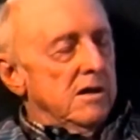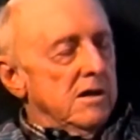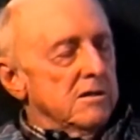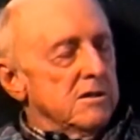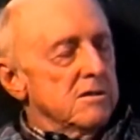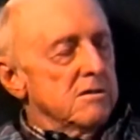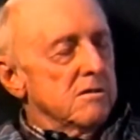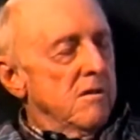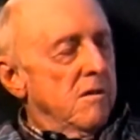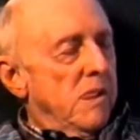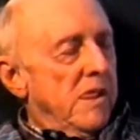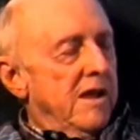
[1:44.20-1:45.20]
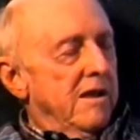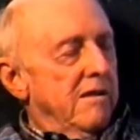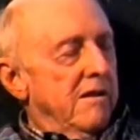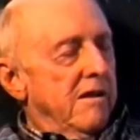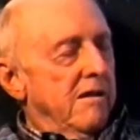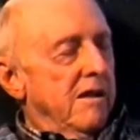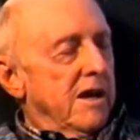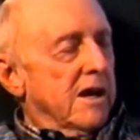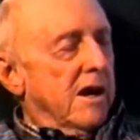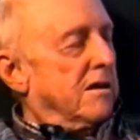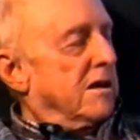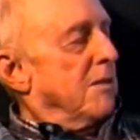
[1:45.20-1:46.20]
Didn't. Like
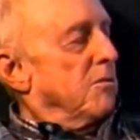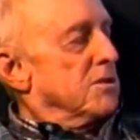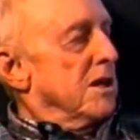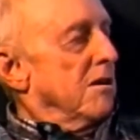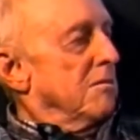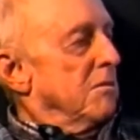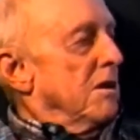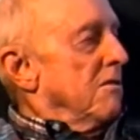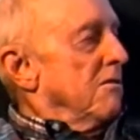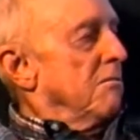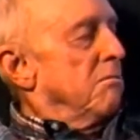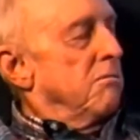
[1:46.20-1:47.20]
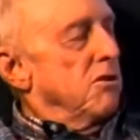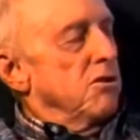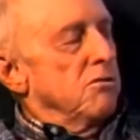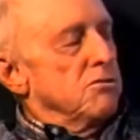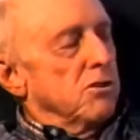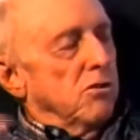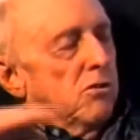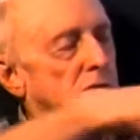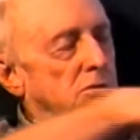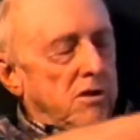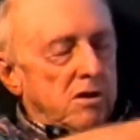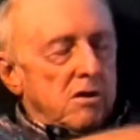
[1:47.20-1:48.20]
our camp was out in the middle of a huge old
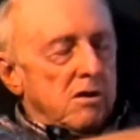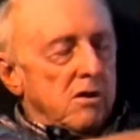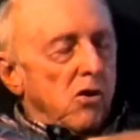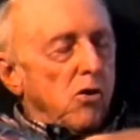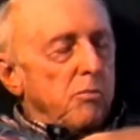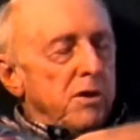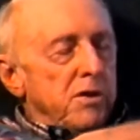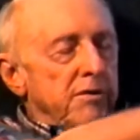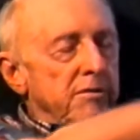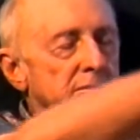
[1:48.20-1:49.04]
open